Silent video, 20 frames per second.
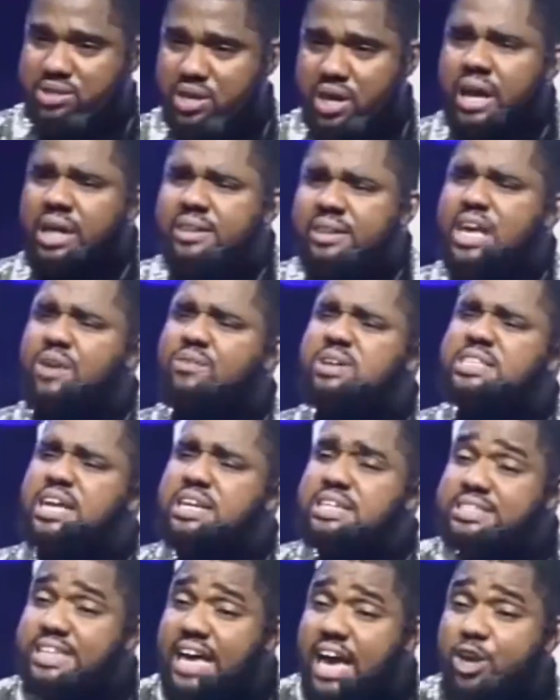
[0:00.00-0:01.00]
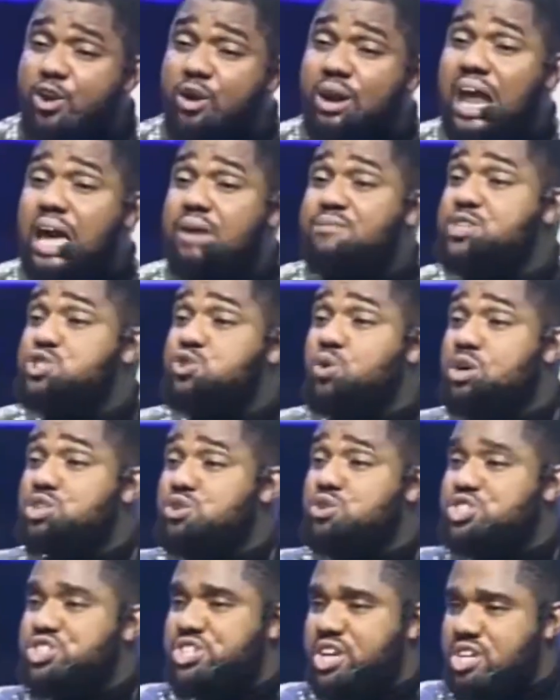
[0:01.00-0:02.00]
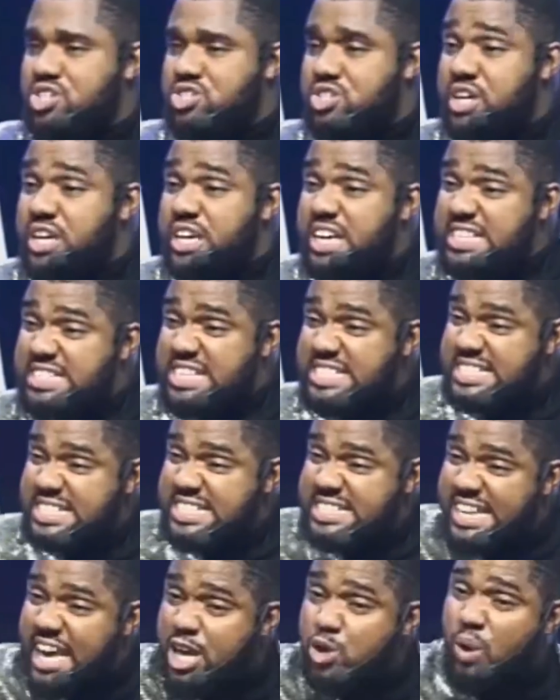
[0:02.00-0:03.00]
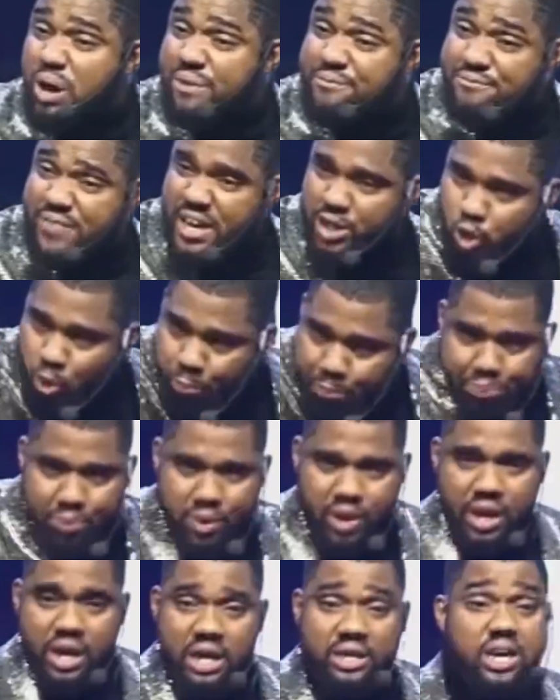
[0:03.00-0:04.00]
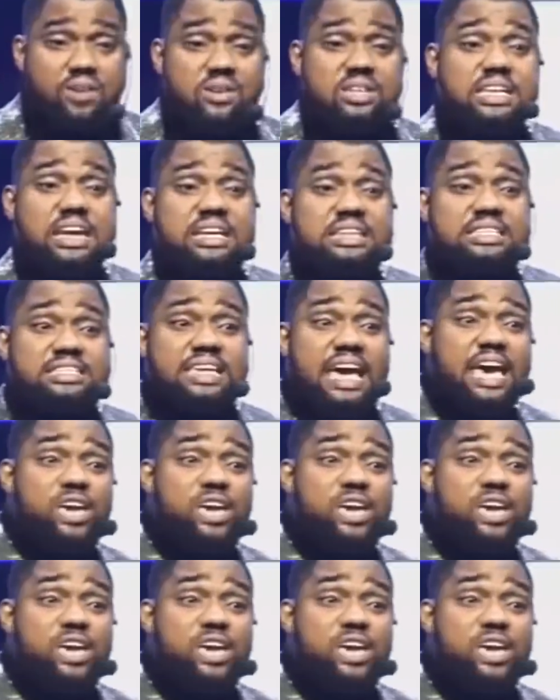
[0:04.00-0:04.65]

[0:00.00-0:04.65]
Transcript: There is a day your life is going to change. It is the day you are fed up. There is a day your